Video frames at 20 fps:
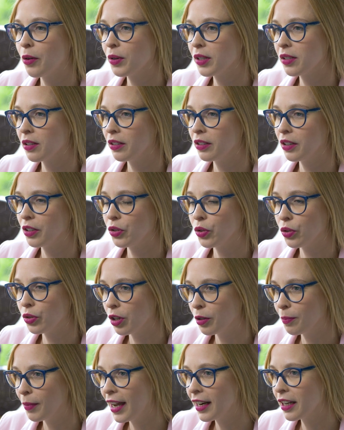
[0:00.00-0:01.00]
I was on the
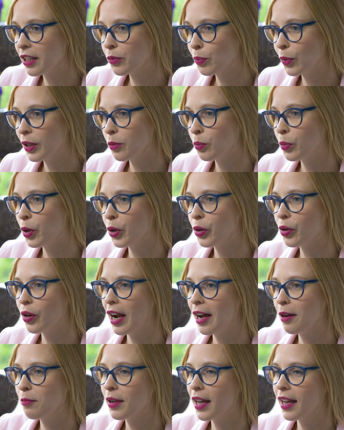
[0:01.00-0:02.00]
junior management
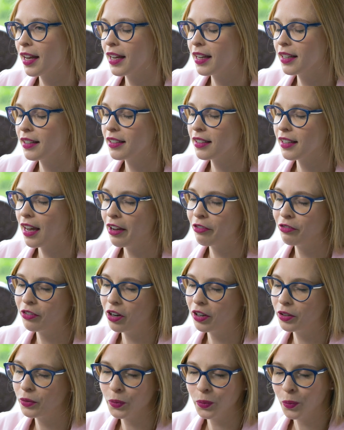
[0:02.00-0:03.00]
program and I
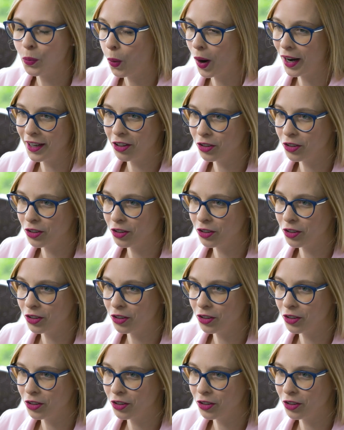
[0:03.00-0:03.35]
thought, why